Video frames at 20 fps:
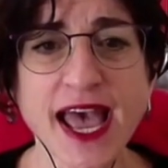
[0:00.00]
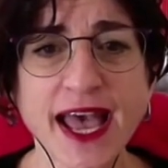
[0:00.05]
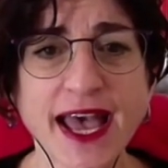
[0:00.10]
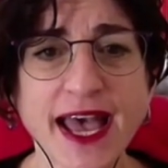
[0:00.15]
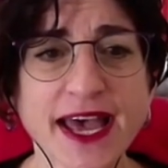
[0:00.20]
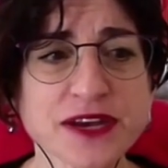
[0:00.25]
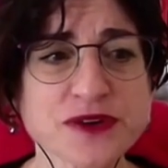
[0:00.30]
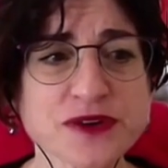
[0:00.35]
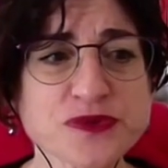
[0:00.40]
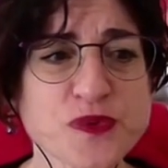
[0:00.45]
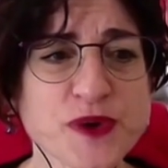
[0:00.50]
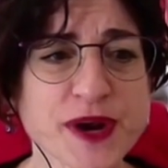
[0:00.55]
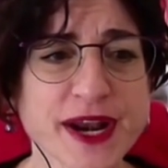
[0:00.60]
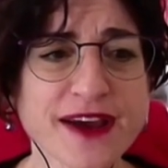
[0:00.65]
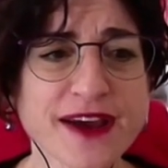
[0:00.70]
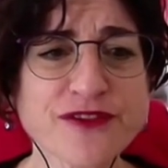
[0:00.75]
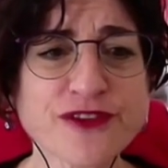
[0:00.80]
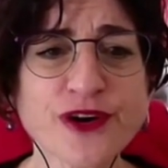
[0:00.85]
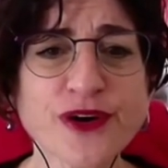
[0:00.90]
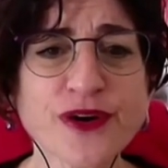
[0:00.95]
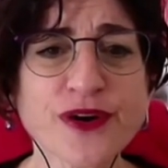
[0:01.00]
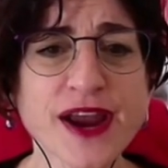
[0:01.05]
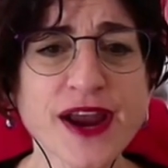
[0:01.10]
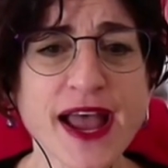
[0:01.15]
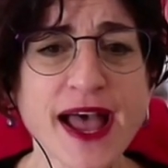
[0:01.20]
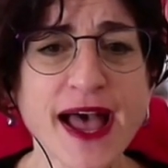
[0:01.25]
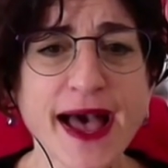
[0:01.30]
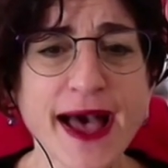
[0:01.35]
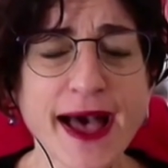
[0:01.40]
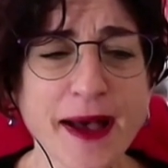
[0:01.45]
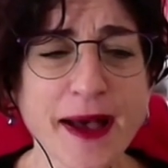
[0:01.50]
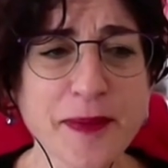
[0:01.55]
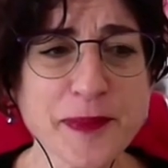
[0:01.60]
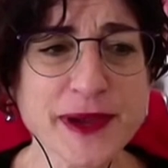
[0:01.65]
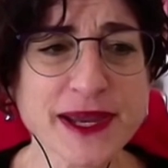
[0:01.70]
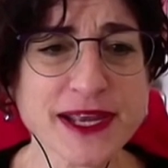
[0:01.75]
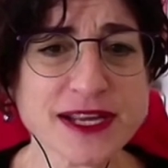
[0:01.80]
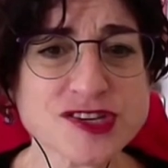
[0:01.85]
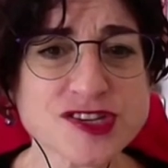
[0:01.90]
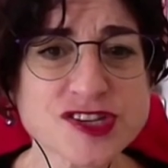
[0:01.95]
And whatever
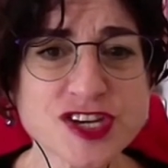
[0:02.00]
happens,